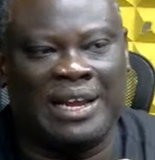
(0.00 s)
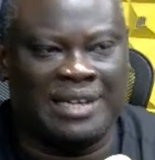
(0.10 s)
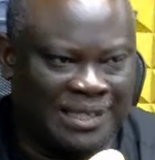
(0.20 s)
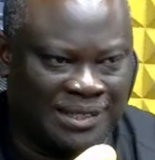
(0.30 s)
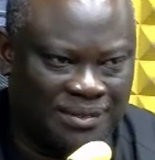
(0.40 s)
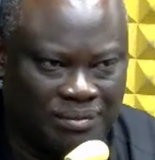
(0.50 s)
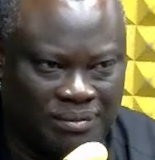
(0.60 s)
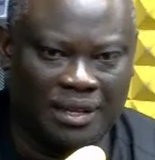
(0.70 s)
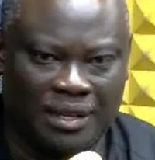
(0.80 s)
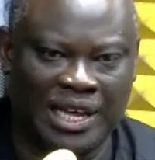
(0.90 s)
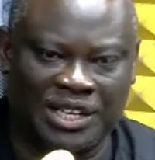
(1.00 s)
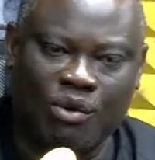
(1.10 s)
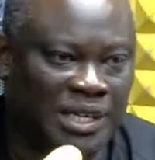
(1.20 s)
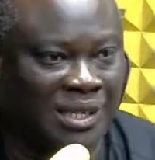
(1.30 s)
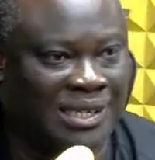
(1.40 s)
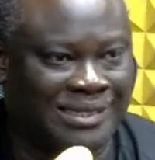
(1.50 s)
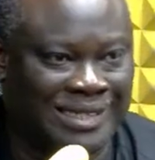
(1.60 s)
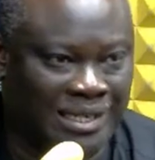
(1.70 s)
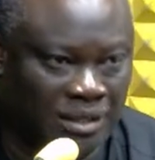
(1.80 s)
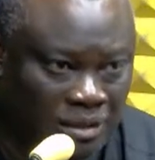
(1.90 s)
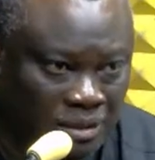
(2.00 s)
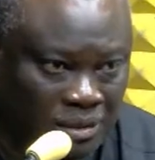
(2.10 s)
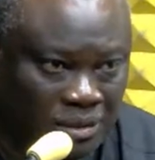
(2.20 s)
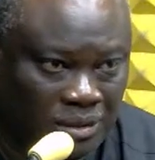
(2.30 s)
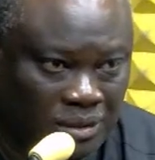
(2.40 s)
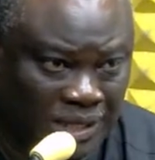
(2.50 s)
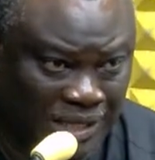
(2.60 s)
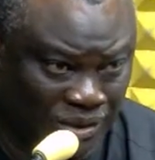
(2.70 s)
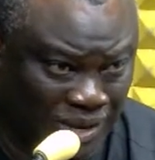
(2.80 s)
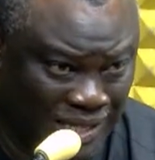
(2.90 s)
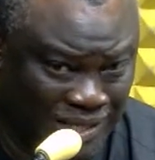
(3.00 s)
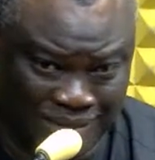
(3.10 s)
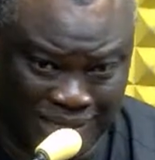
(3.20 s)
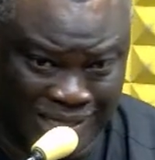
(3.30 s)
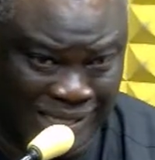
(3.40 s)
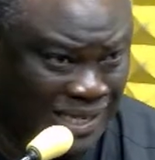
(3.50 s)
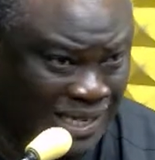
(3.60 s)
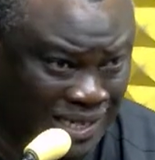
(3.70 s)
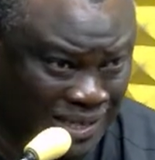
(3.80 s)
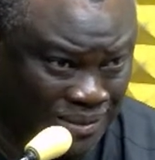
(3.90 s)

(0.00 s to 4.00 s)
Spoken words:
10 years. Child of 10 is a teenager now.